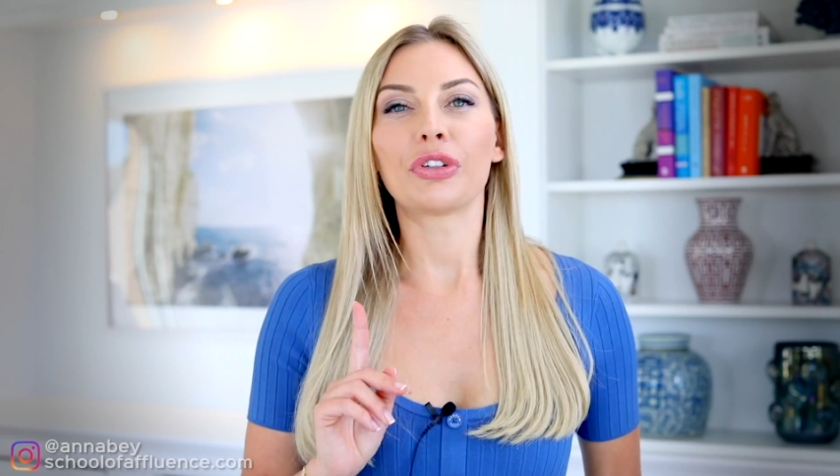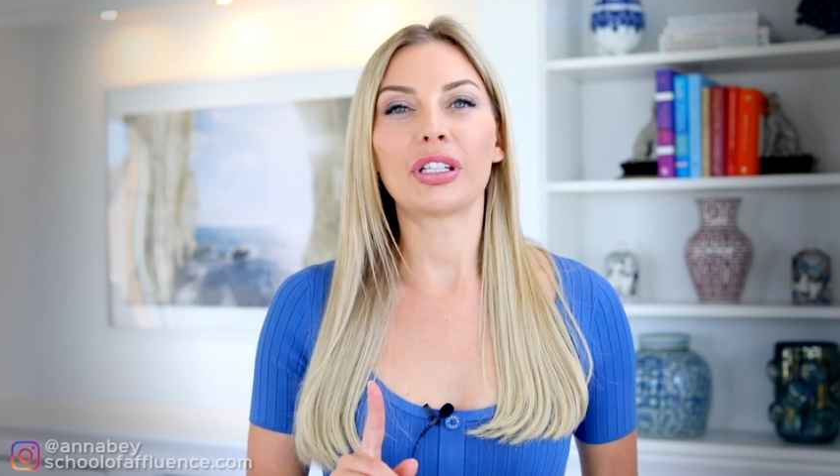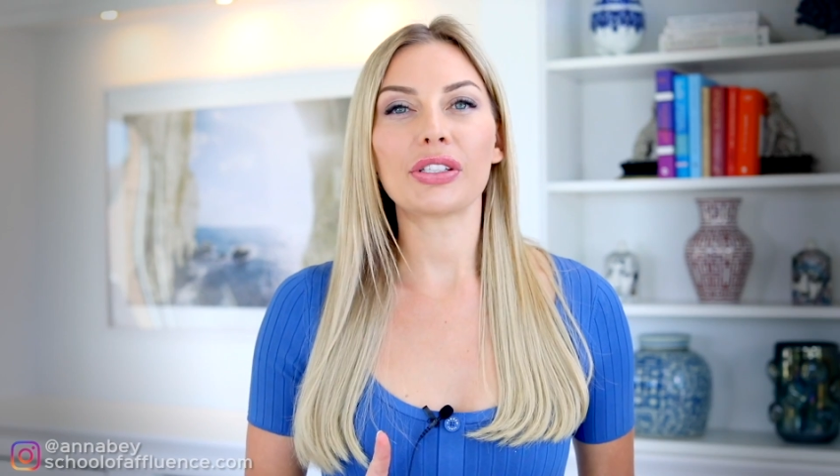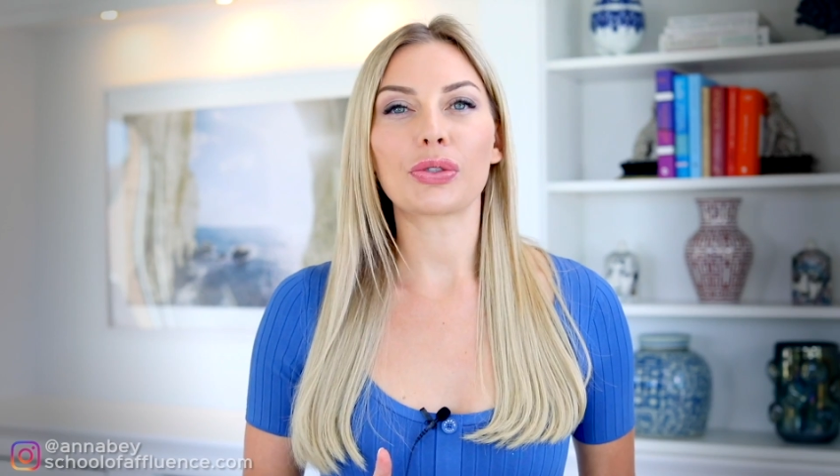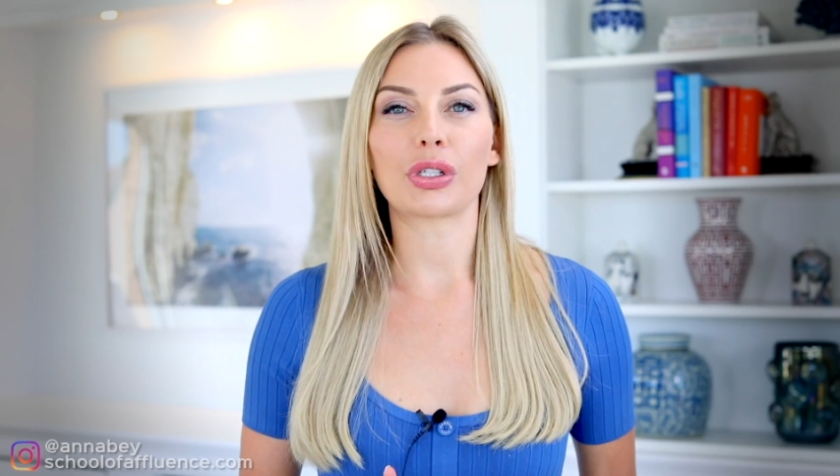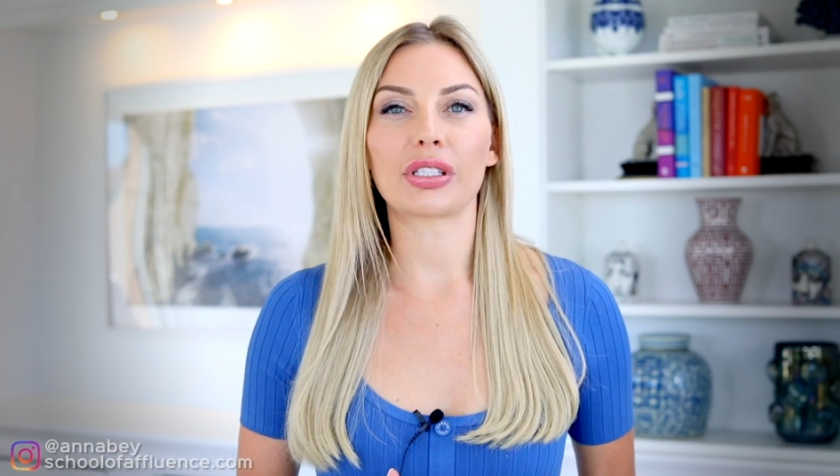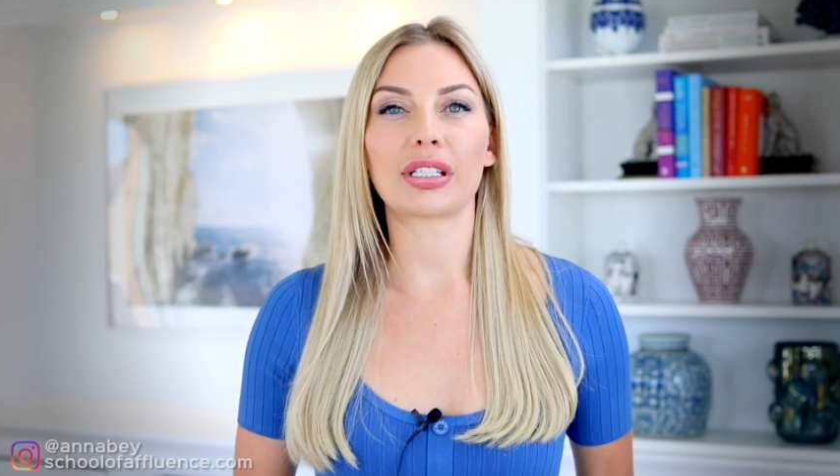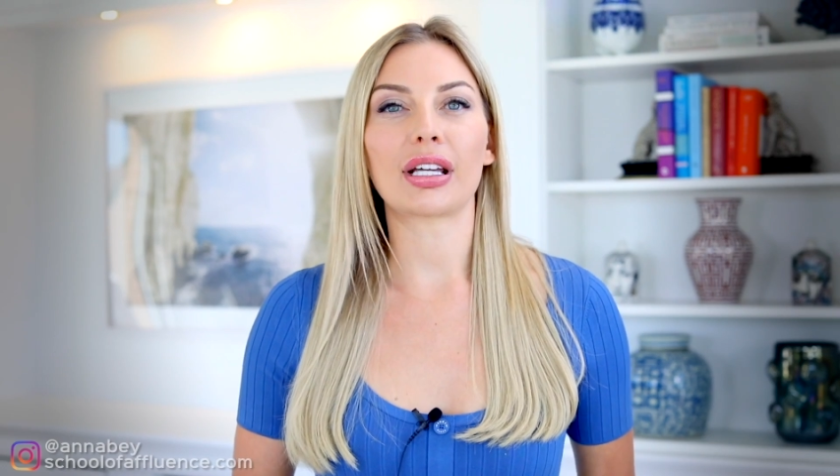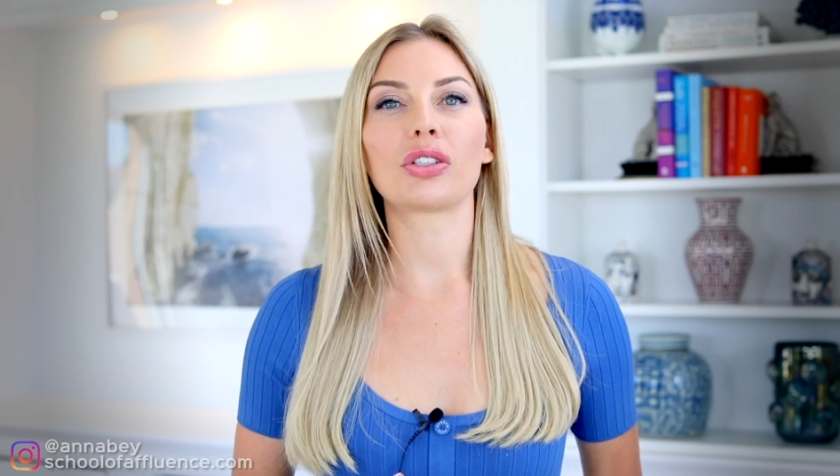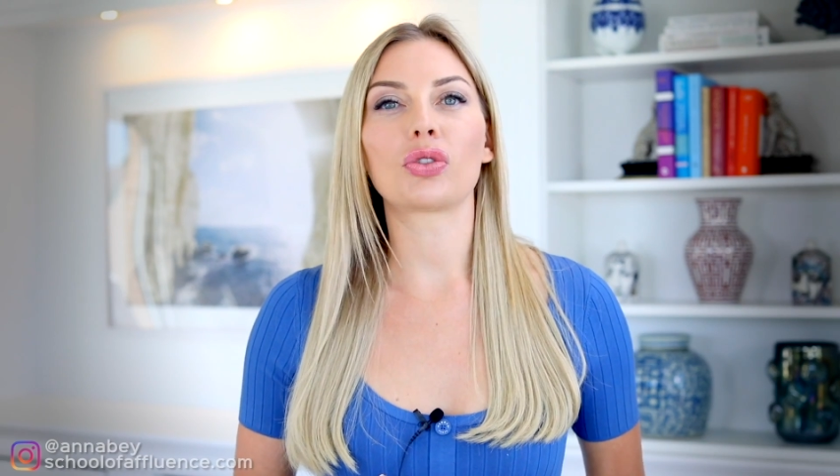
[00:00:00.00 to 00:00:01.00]
For this
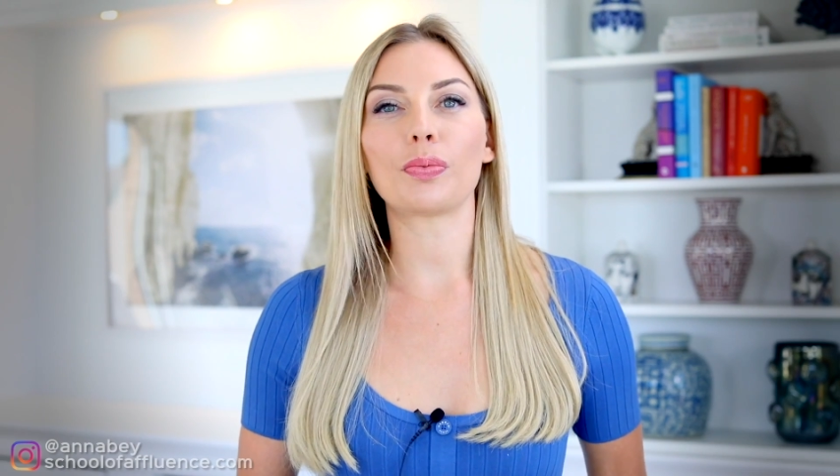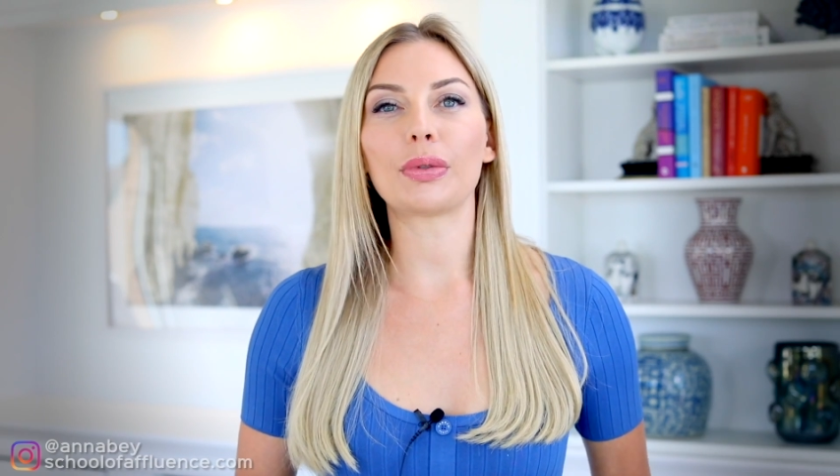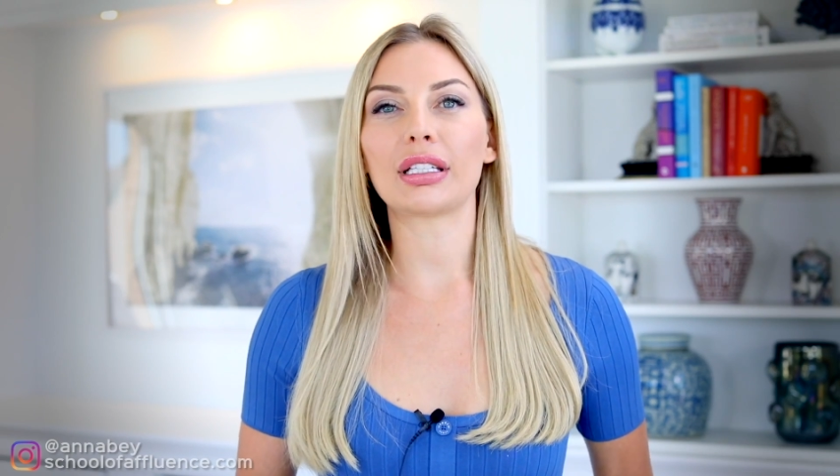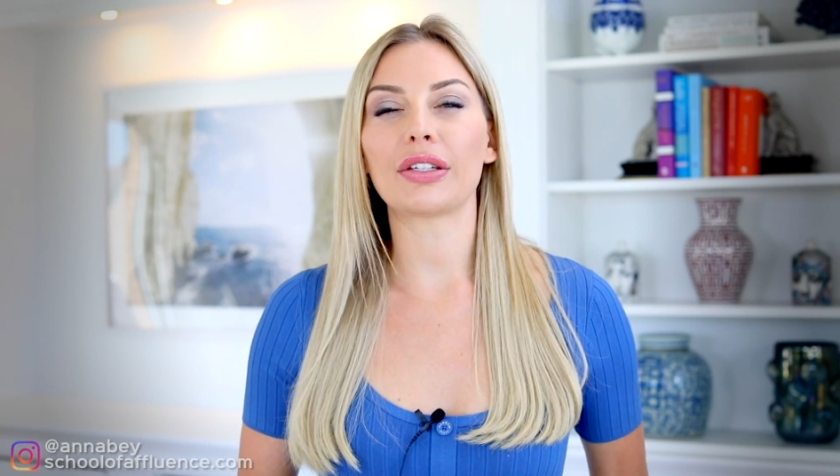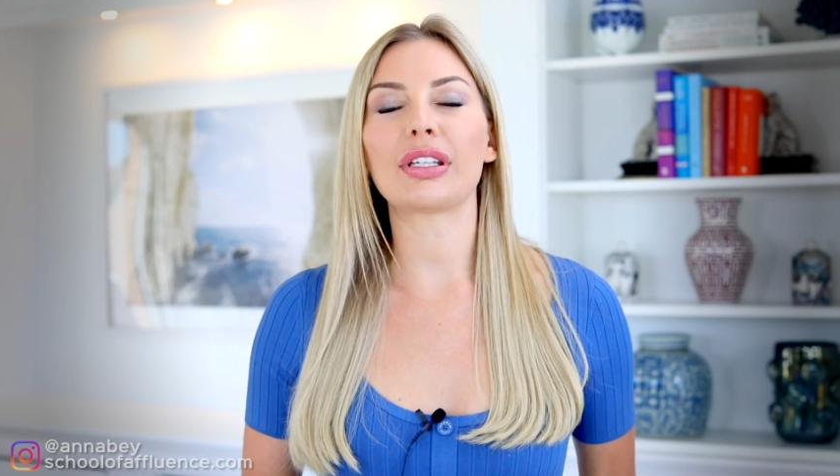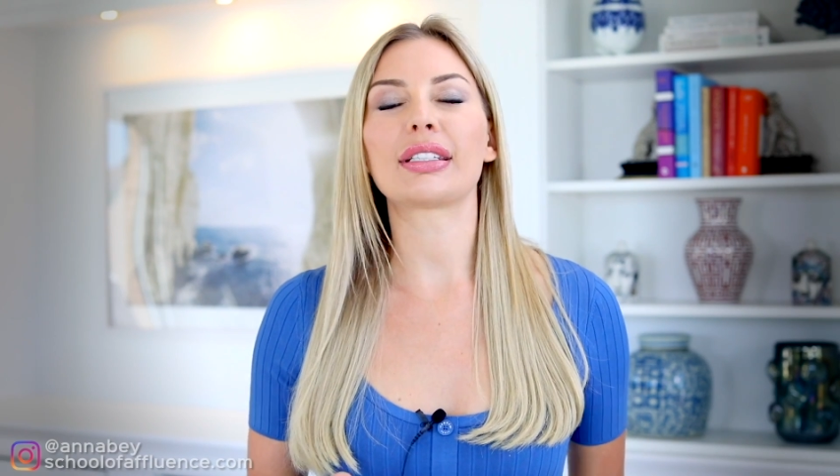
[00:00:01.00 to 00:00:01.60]
reason, I do believe